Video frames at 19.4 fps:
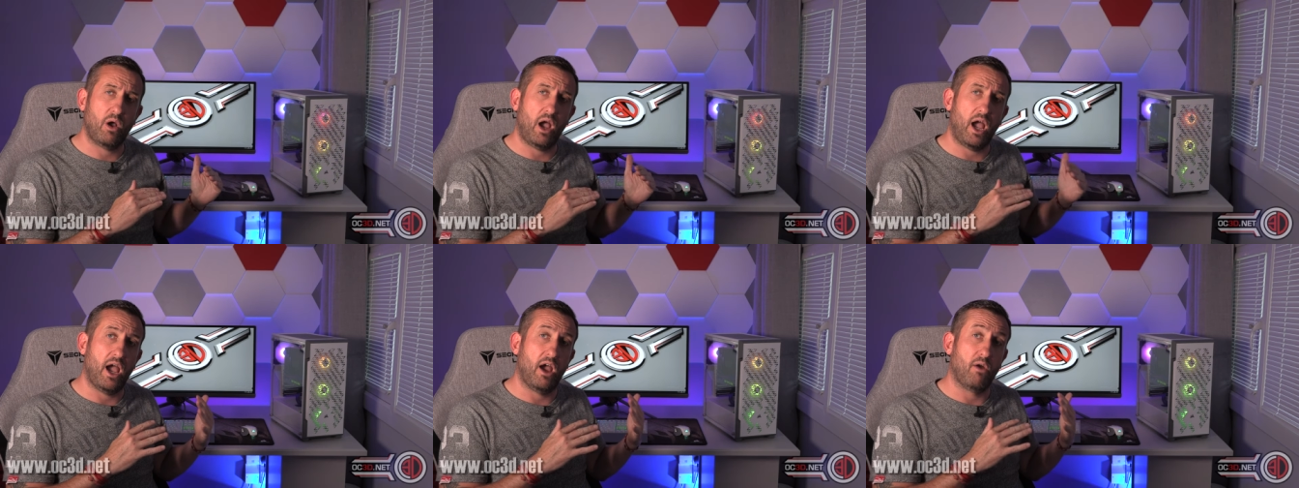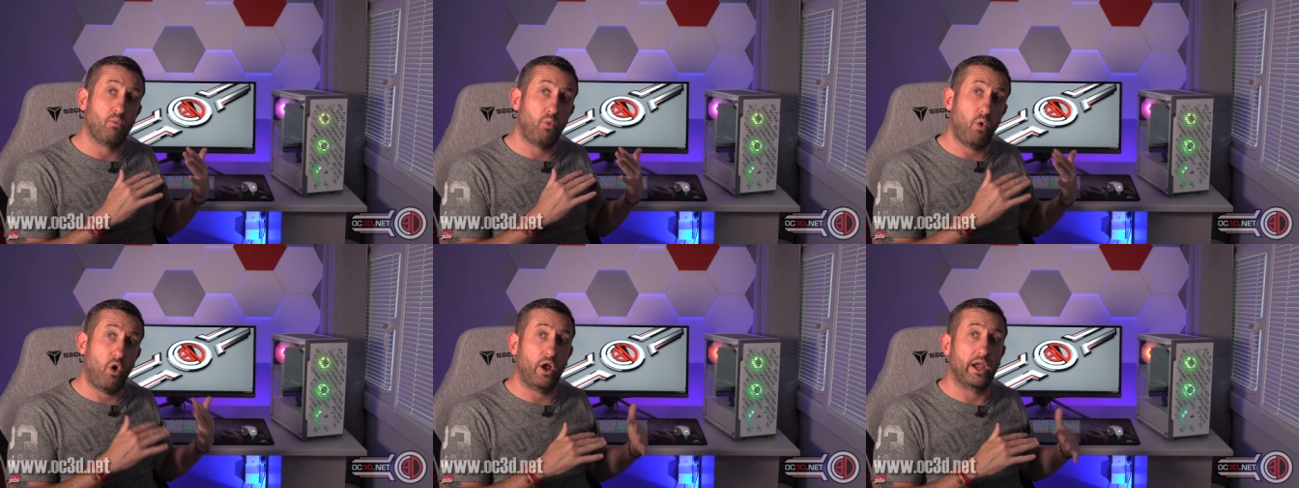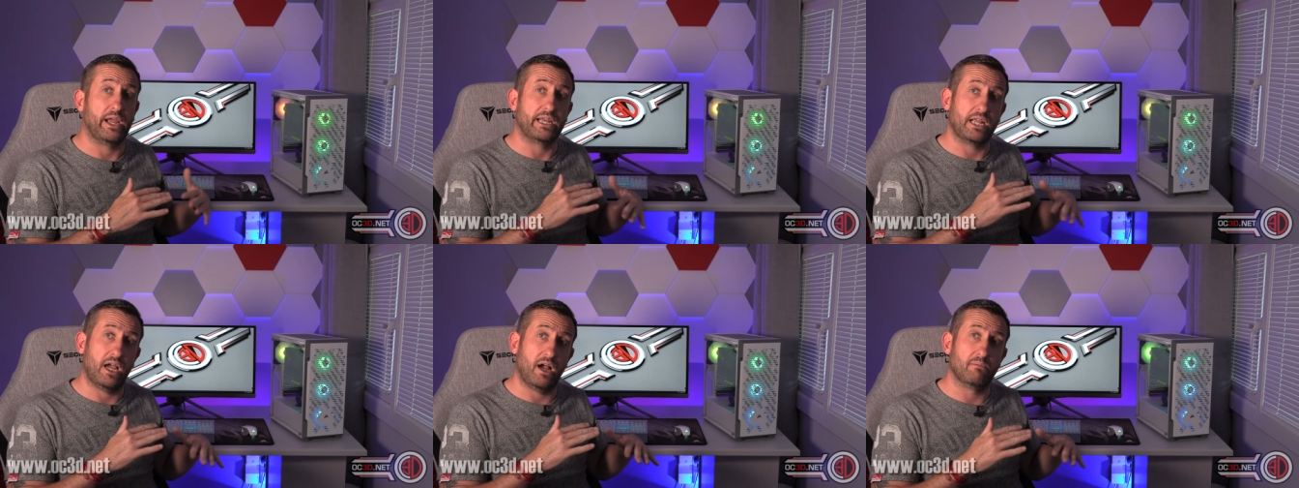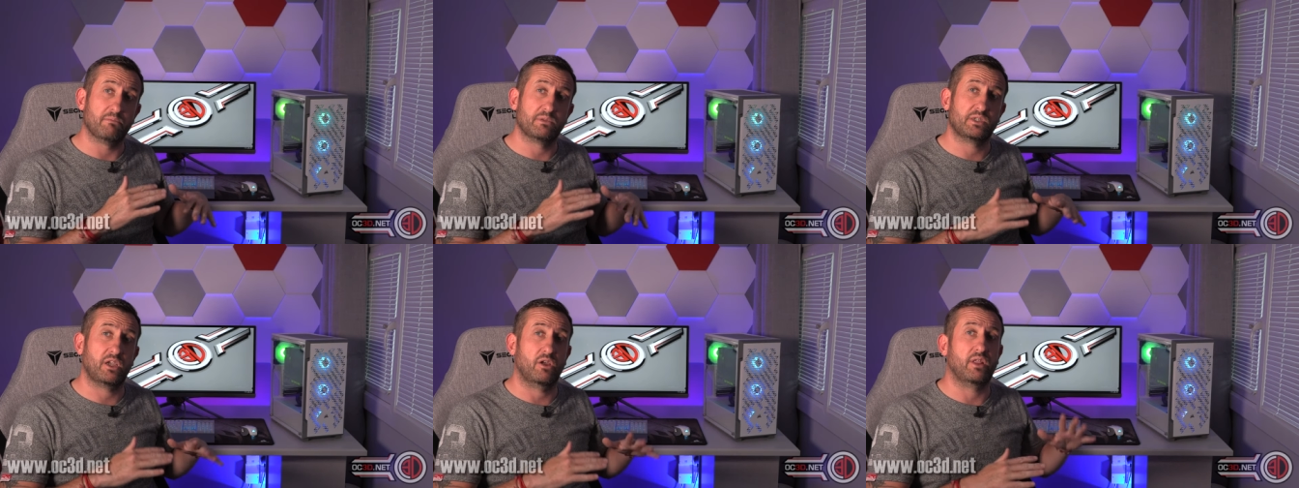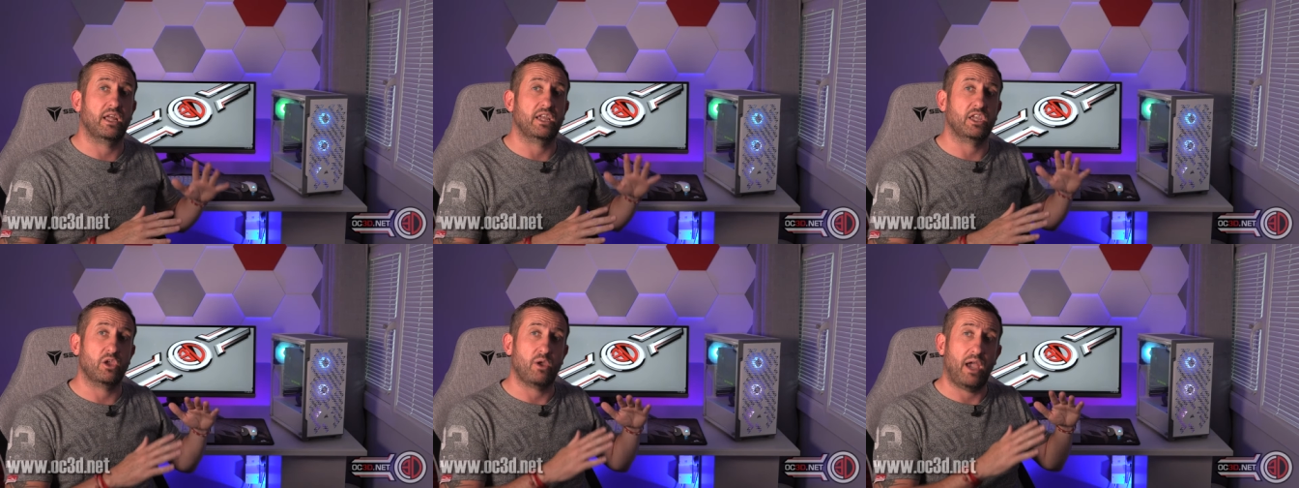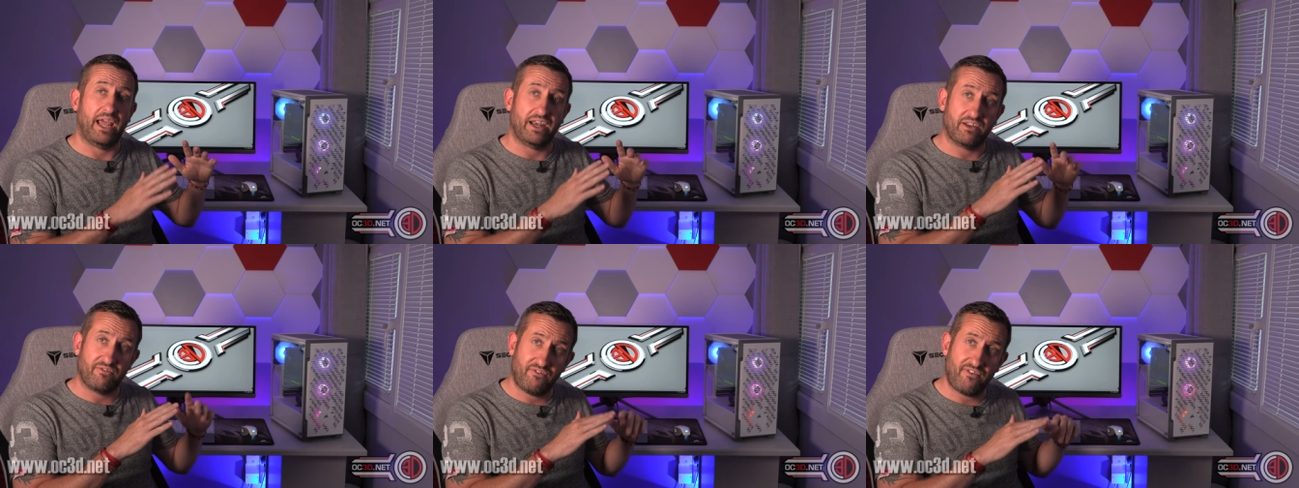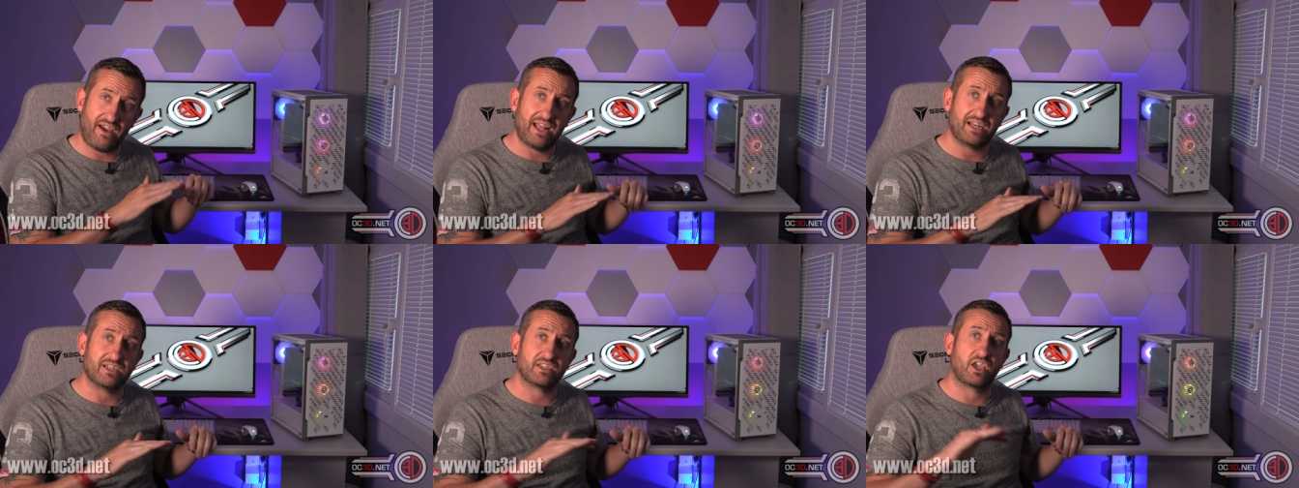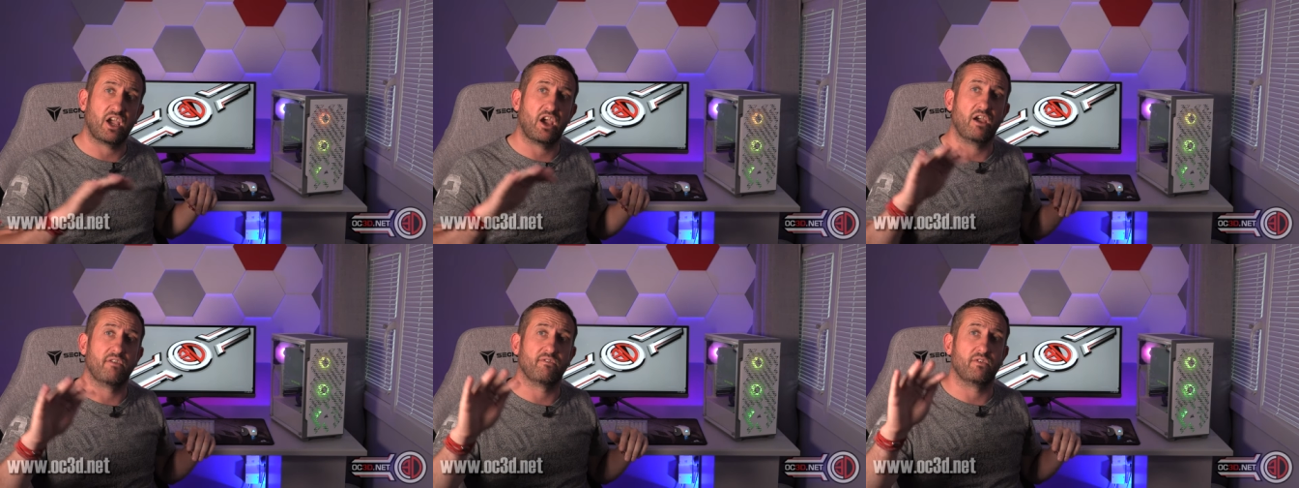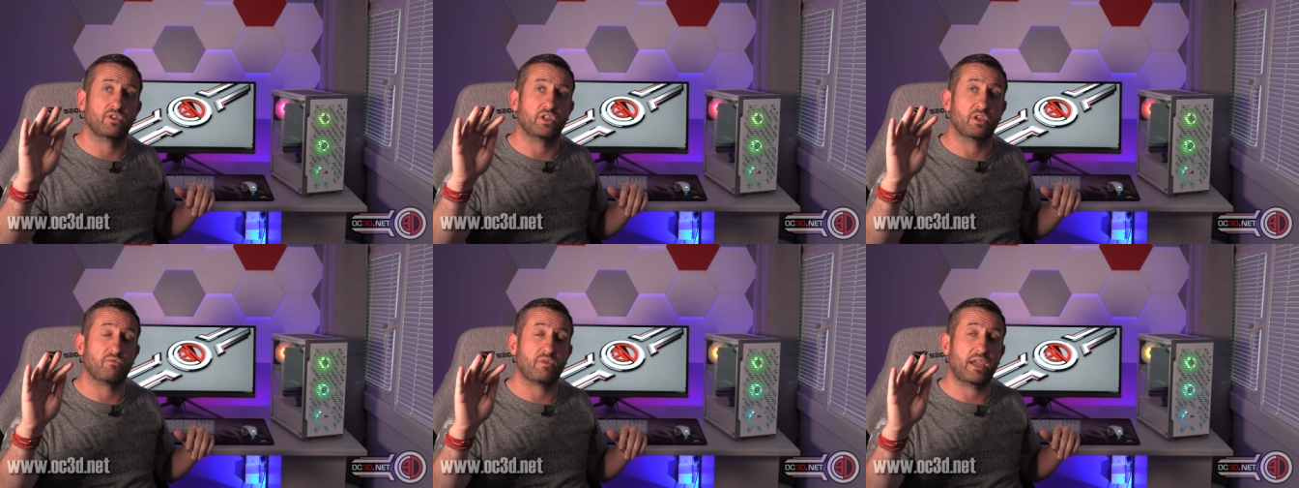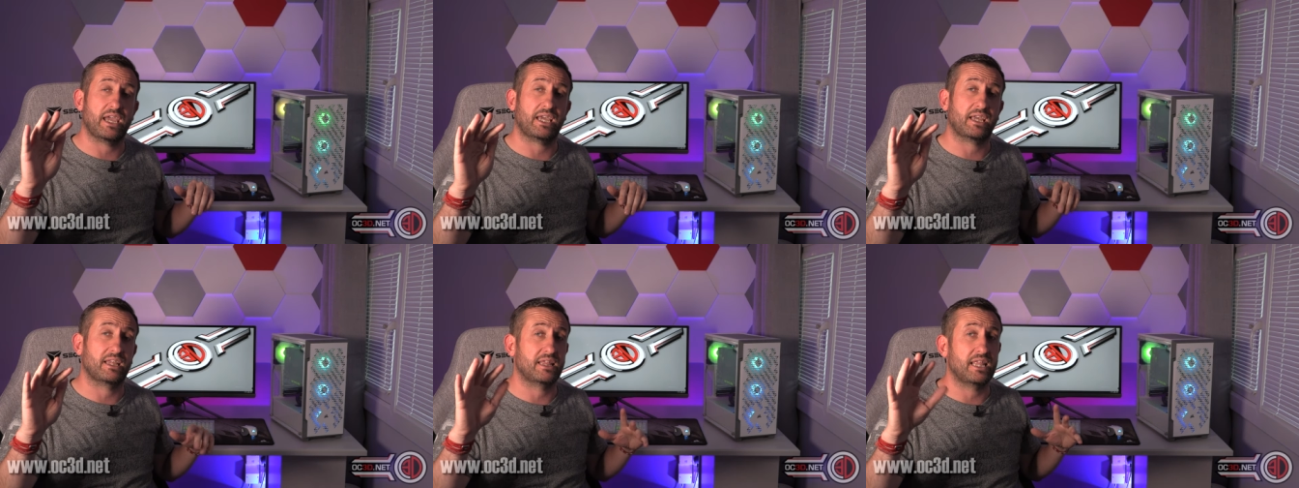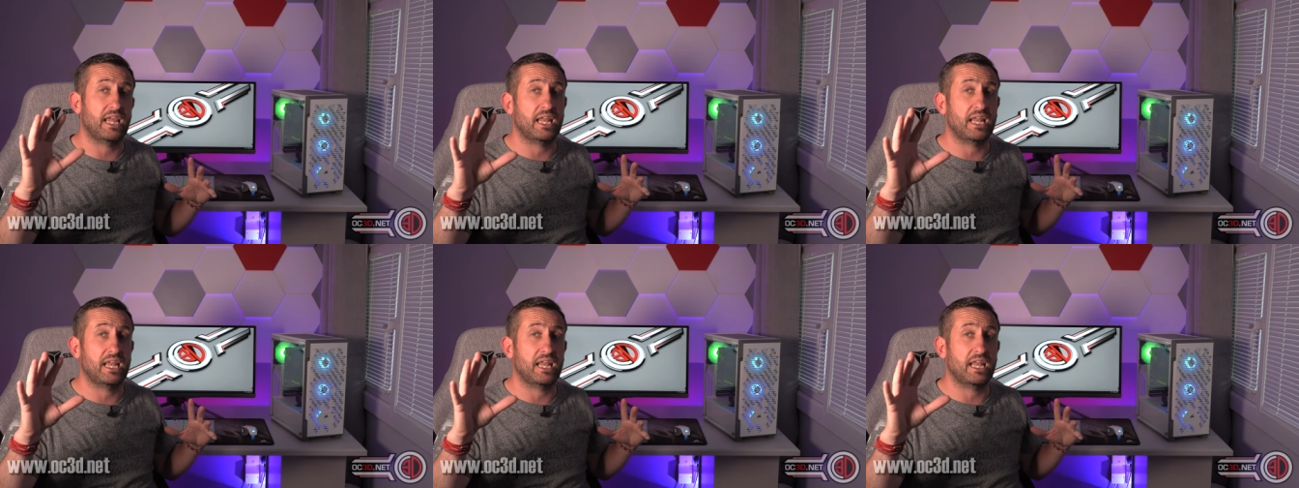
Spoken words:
wired up so that you had a fan curve on your rig,